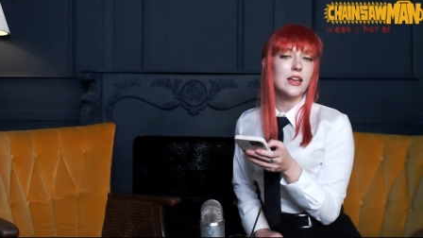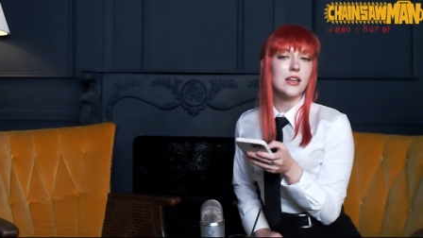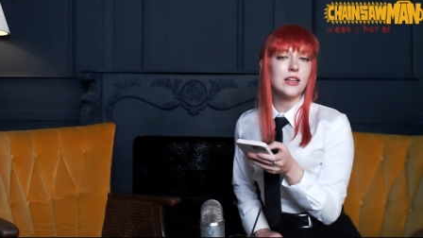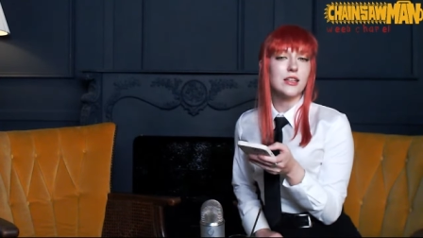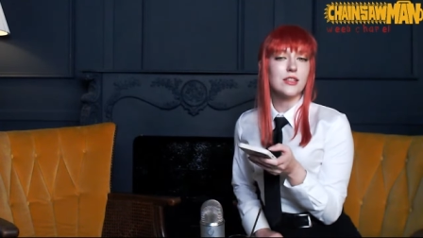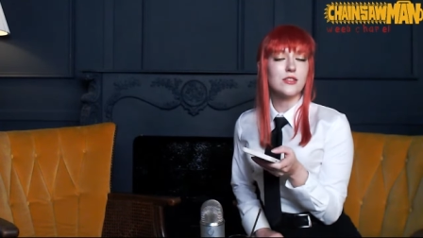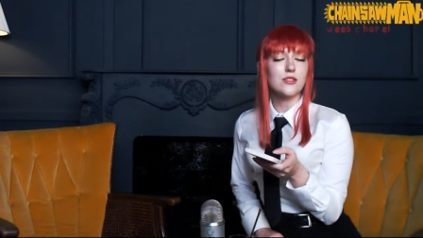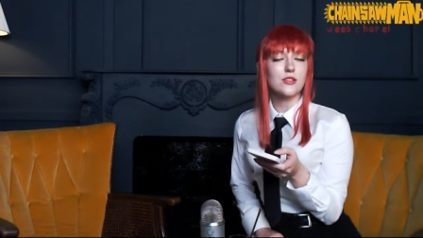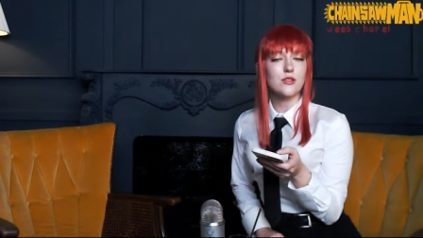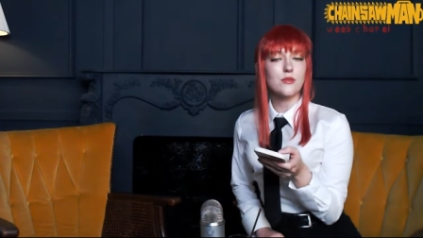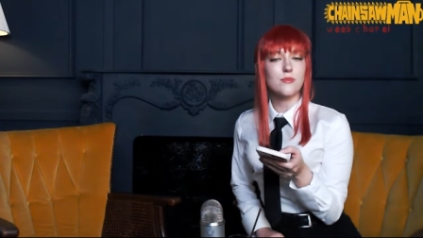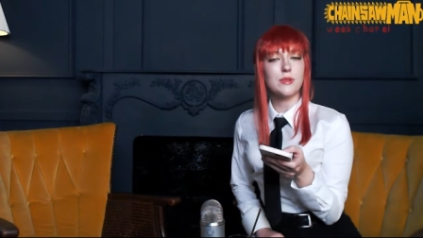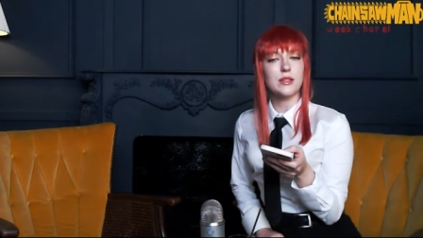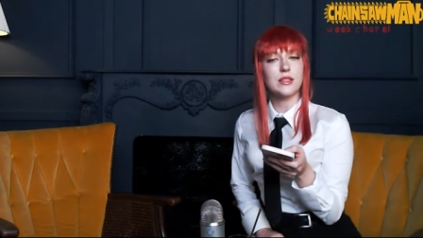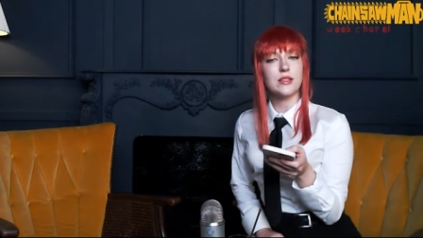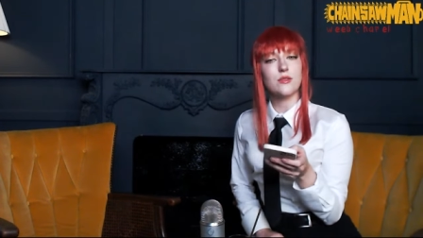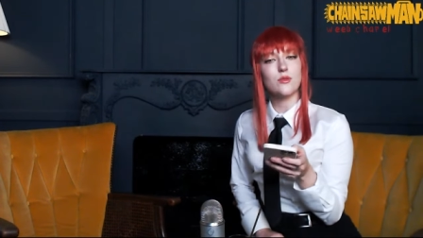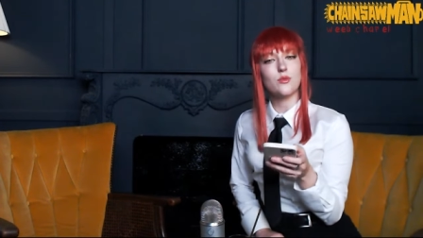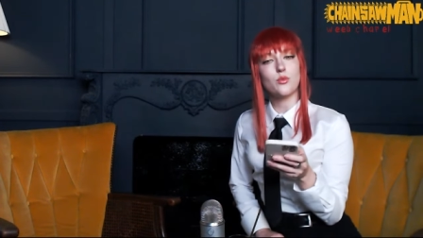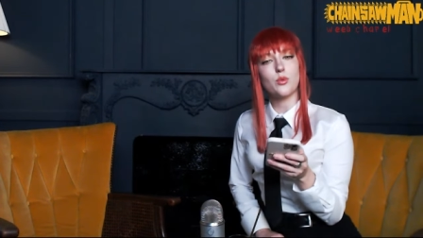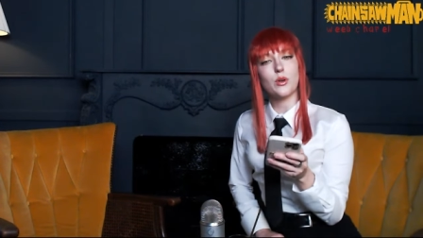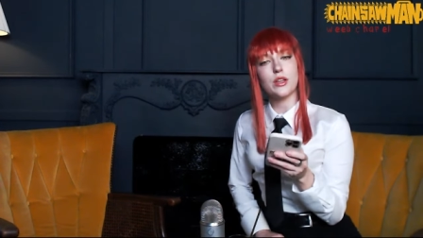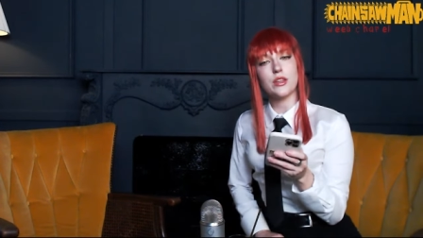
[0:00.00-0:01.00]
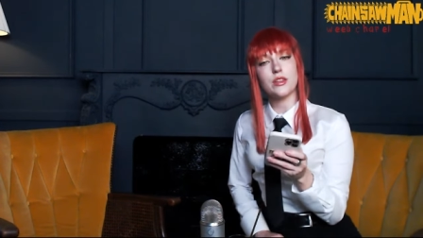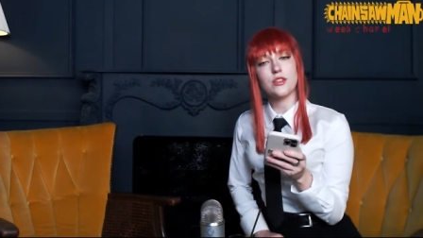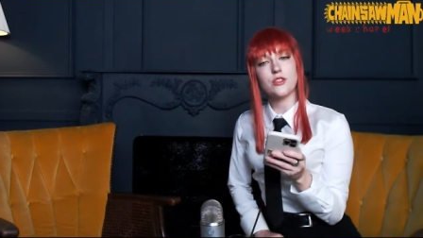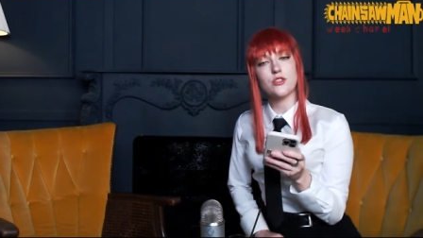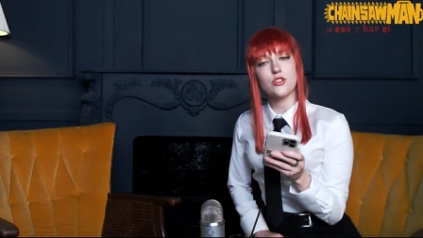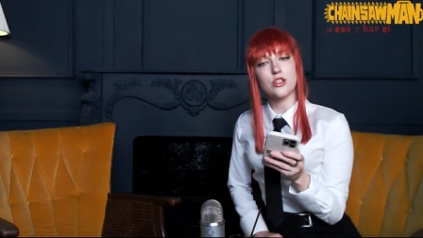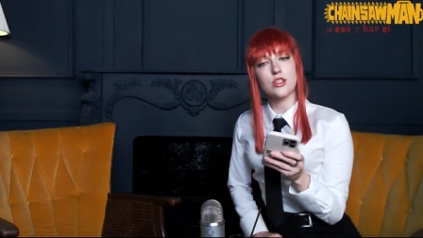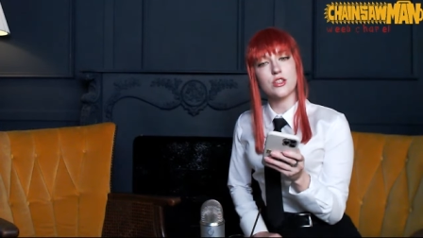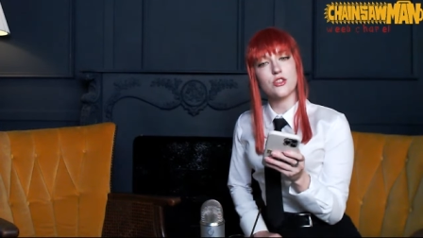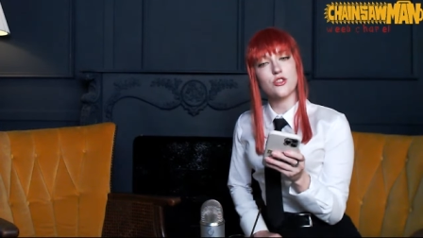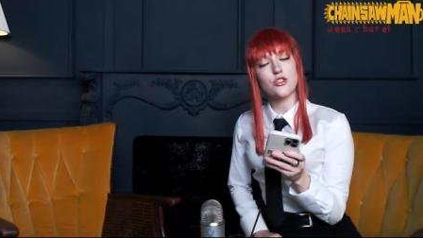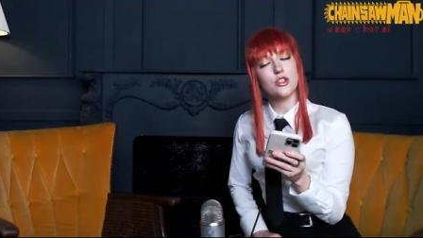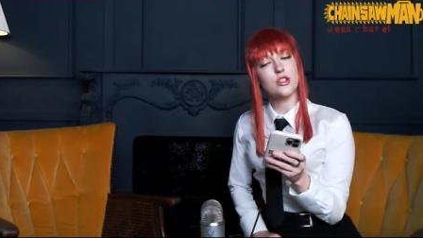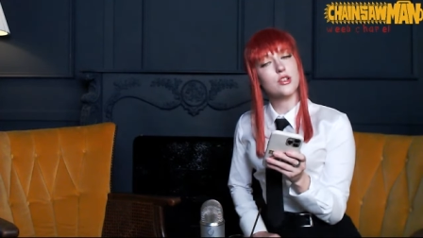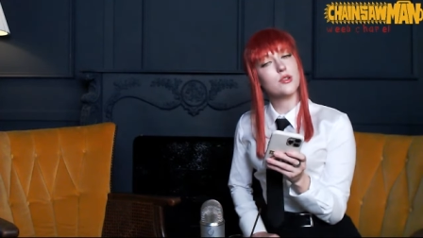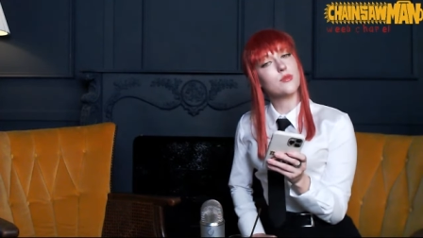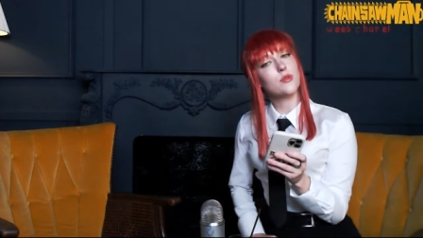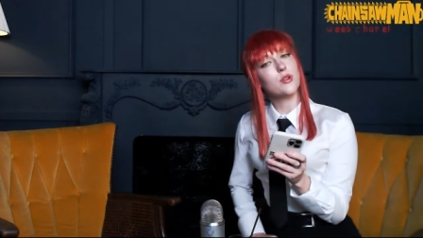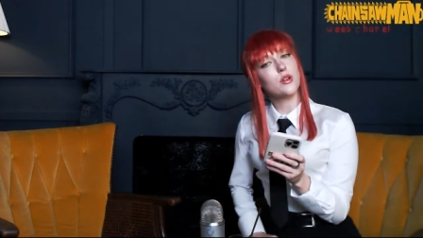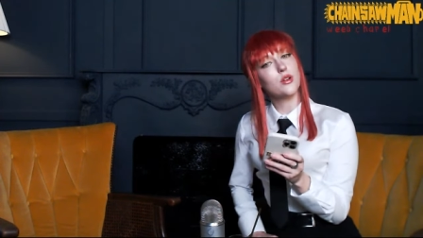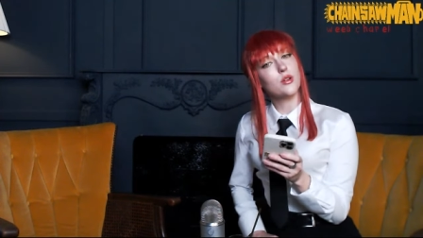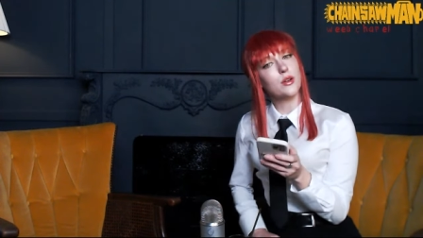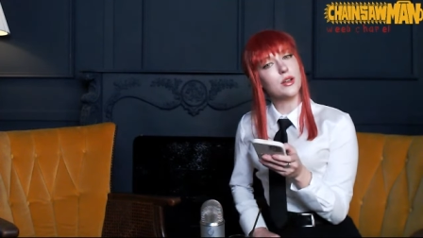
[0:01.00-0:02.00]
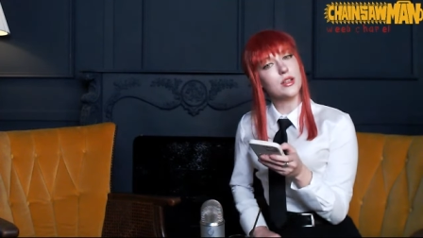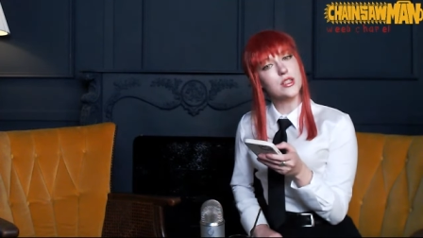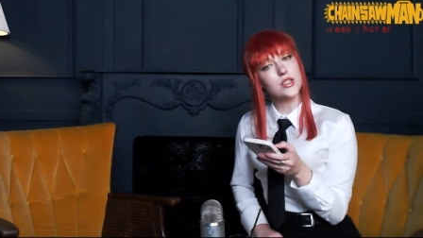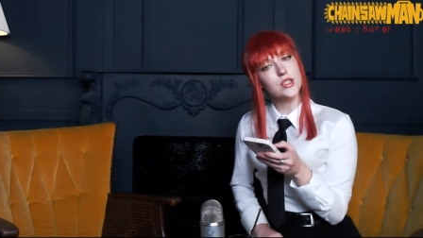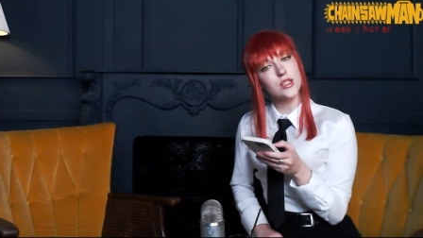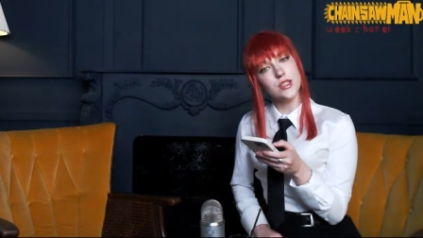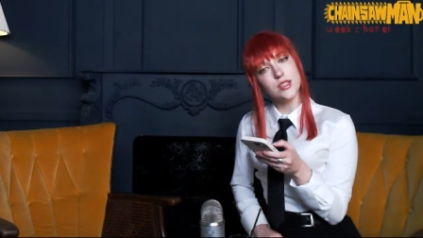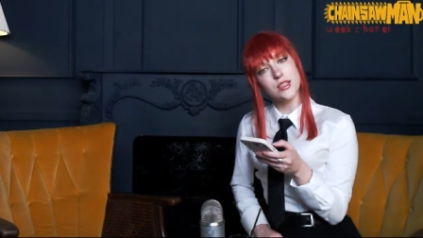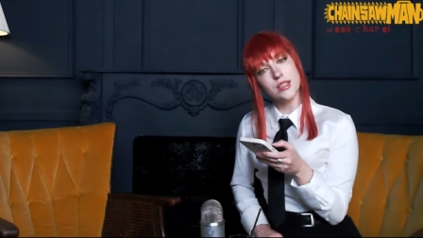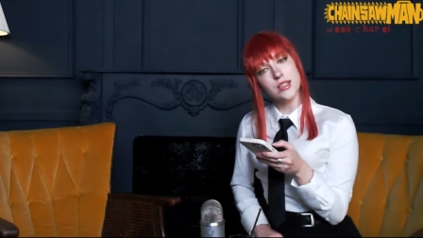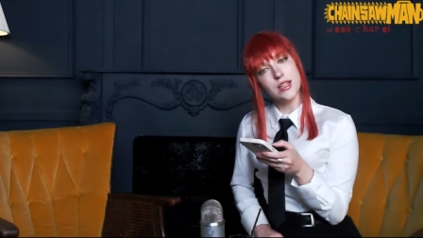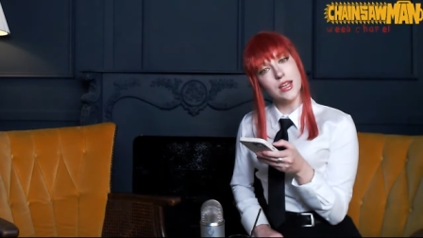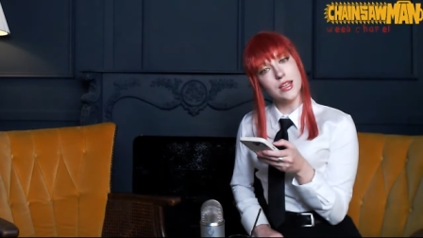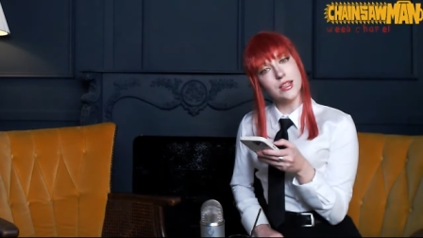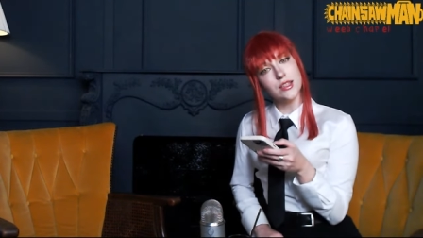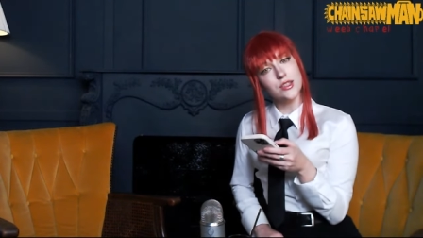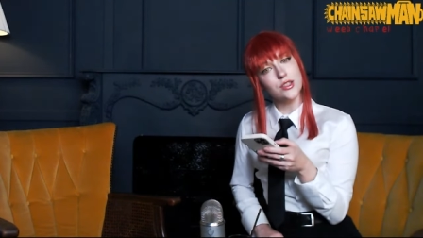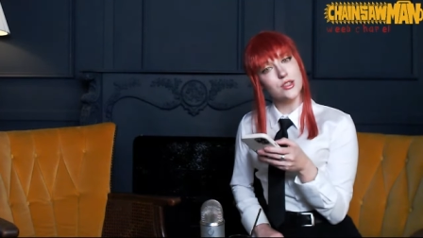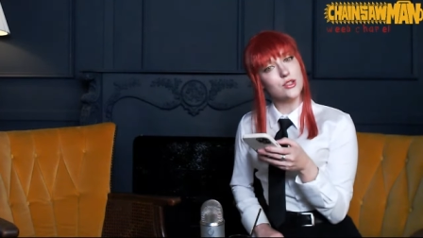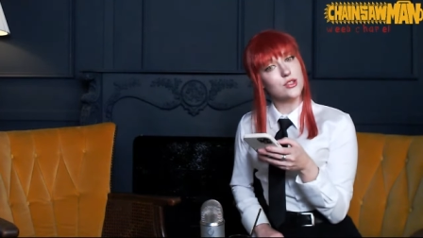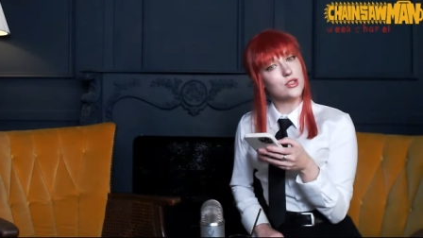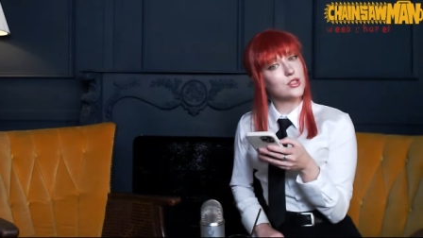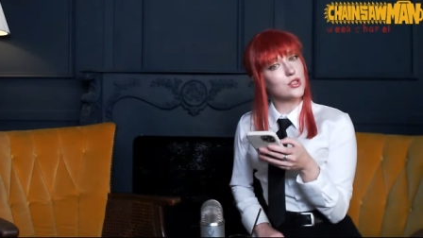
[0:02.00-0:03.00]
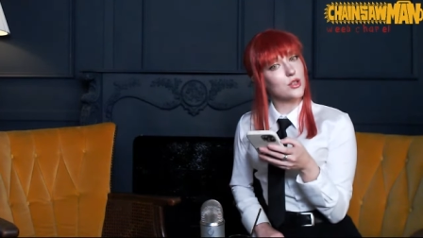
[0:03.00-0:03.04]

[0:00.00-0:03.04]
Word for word: intermittent with just general questions and answers.